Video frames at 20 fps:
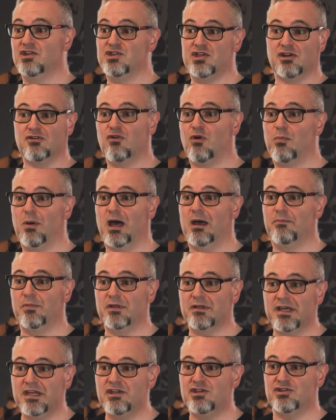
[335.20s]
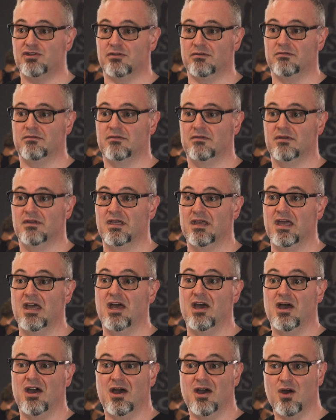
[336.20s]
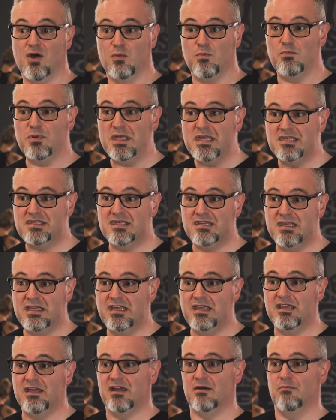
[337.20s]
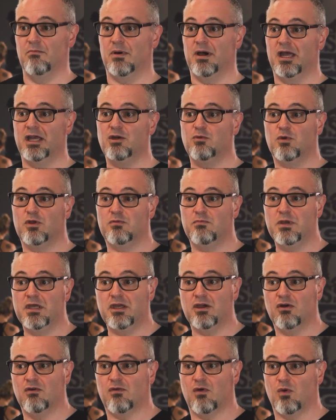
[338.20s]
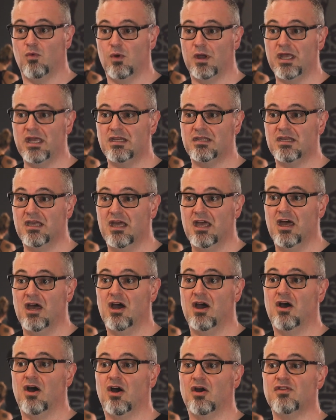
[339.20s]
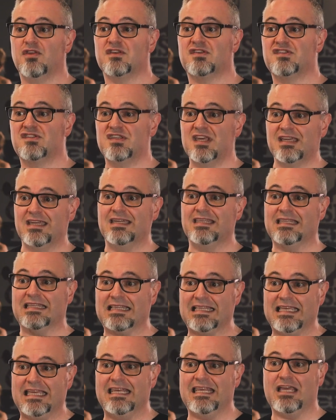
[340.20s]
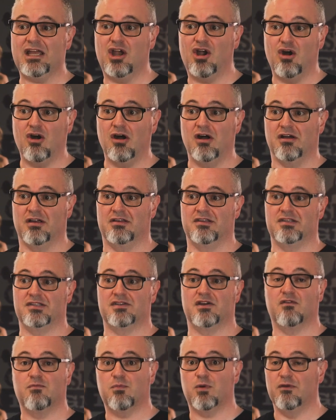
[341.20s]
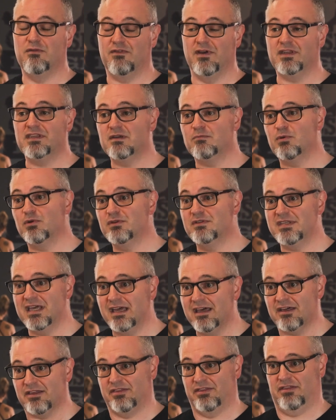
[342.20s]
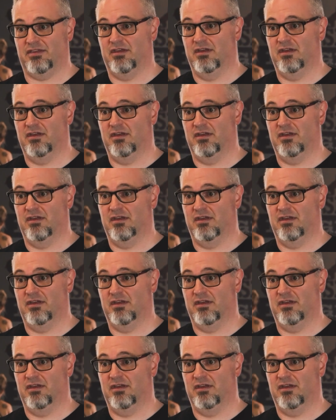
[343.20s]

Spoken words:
the general population. Obesity combined with being overweight are the second leading cause of preventable death.